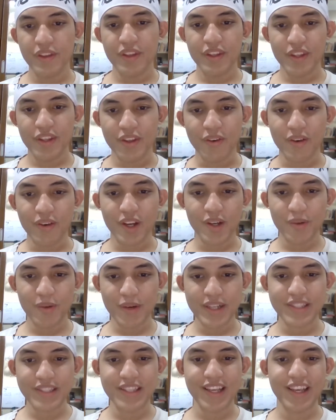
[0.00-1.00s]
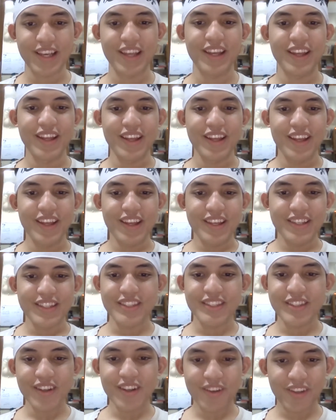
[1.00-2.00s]
Kyoko Iwase.
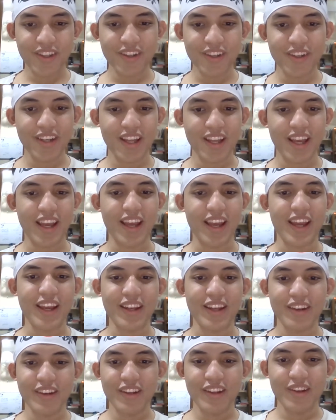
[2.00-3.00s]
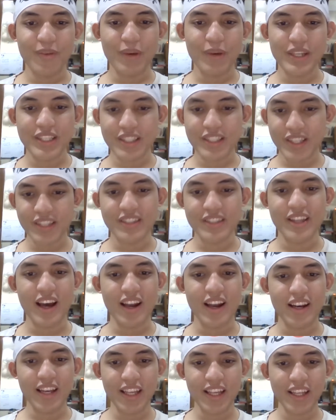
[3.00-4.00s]
She's so cute, and the way she says
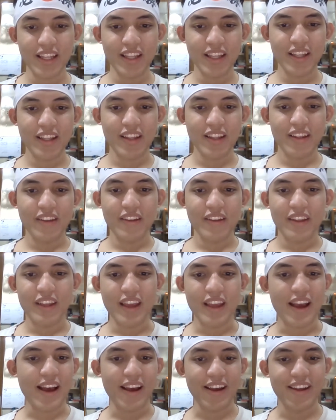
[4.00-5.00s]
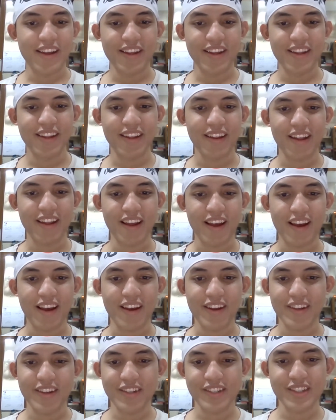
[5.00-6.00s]
darling, yeah,
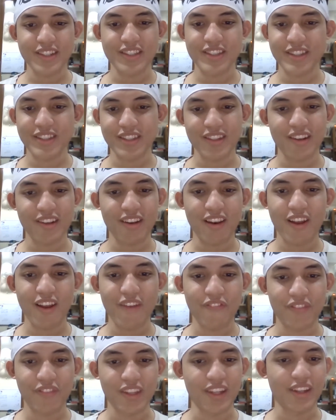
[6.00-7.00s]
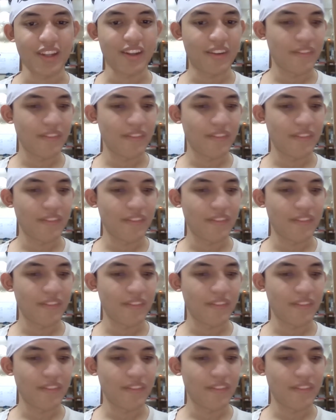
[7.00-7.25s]
I just loved it.